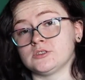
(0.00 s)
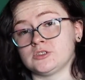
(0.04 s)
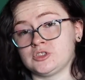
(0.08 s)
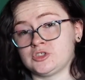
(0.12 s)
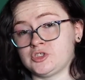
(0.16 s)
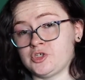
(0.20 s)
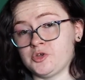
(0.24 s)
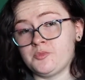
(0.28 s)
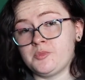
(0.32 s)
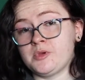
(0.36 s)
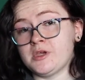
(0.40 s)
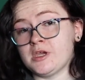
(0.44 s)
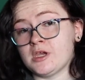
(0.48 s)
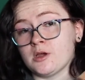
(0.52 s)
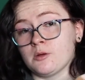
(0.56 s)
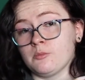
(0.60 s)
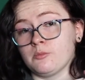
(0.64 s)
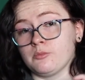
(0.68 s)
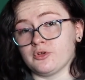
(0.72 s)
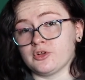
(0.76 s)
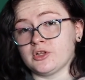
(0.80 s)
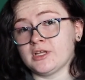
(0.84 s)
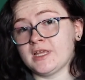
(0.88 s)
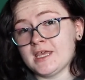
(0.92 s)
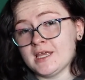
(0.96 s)
To be
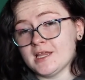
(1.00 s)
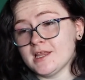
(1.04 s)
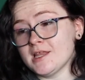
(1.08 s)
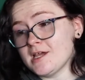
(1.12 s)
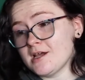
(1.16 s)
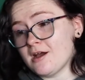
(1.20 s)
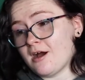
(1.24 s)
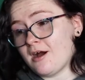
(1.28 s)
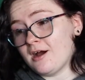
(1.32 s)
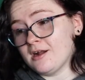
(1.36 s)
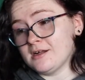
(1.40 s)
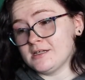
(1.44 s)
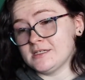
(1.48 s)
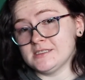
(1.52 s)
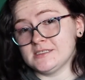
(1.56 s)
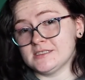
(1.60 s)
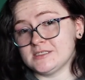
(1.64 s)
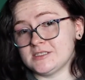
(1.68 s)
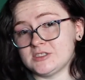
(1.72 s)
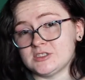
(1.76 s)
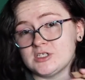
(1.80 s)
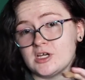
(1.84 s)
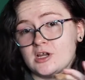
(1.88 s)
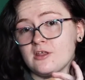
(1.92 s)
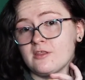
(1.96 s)
completely
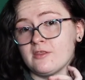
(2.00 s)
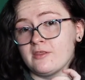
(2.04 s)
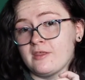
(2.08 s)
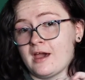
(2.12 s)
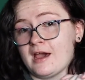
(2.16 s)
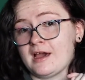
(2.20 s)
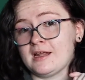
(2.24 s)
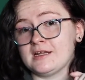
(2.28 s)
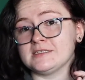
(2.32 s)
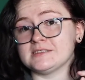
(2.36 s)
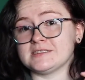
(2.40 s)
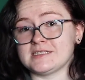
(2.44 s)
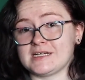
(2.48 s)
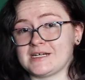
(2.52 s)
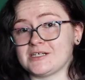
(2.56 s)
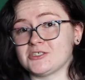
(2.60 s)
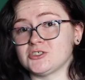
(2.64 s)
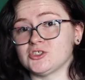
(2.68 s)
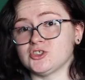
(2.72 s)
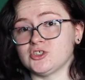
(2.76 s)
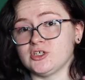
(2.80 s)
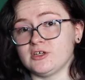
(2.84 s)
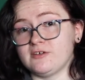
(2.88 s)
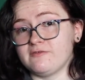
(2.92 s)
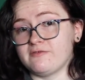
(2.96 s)
honest, that is
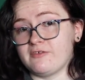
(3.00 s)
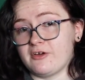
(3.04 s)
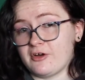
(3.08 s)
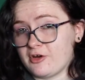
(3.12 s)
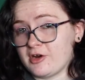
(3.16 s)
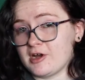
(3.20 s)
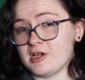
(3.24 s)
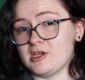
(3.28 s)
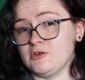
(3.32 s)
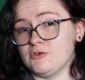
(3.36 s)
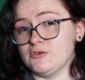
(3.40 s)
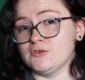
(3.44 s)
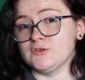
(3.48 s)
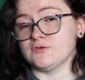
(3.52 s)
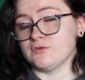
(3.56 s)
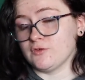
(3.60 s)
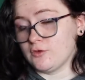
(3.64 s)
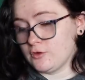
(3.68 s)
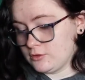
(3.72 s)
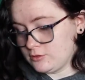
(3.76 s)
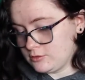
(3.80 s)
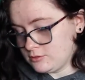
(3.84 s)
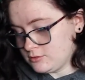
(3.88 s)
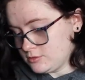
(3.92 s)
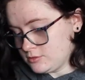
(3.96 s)
actually very useful.